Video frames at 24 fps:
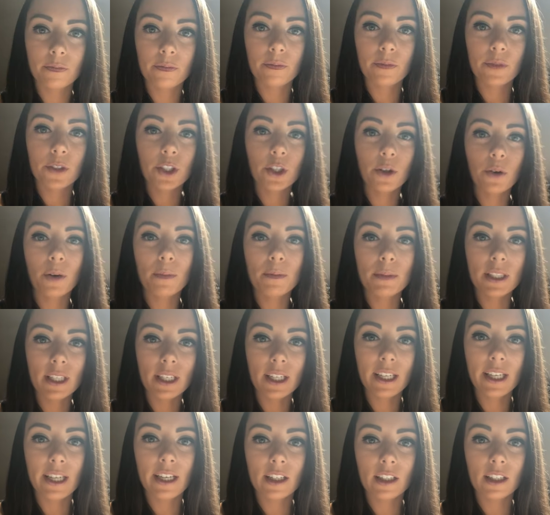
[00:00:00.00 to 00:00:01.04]
So I'm sitting
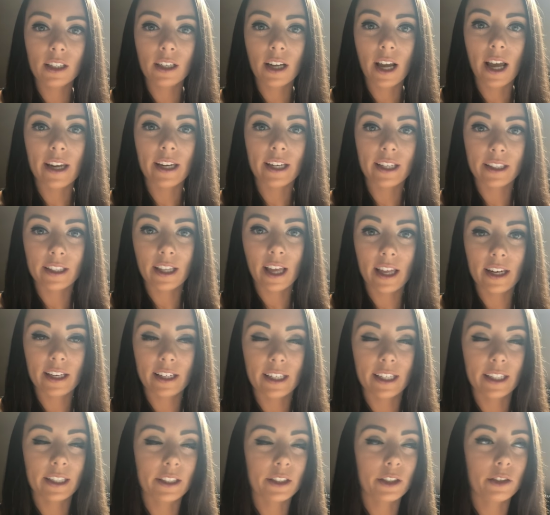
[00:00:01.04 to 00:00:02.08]
here
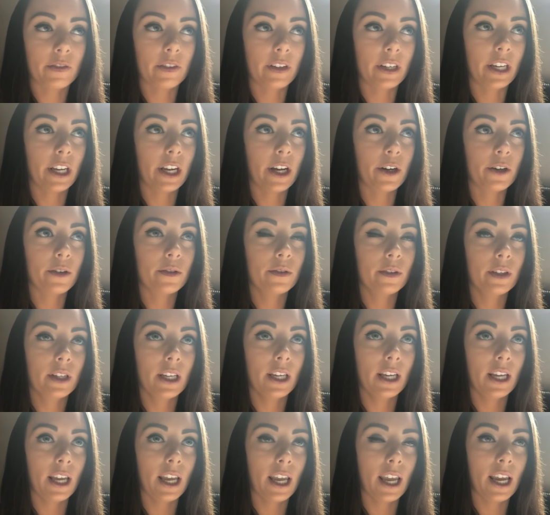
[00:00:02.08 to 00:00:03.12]
editing this video,
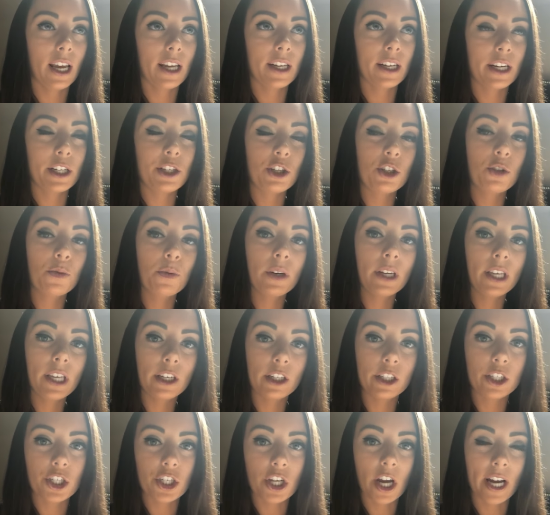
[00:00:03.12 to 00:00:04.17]
and I just want to
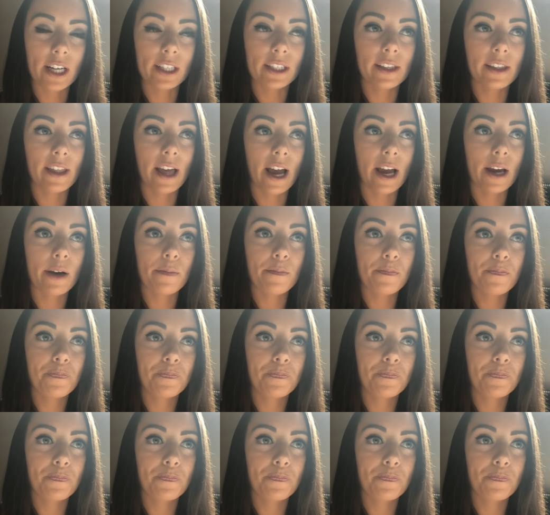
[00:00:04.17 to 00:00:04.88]
interject that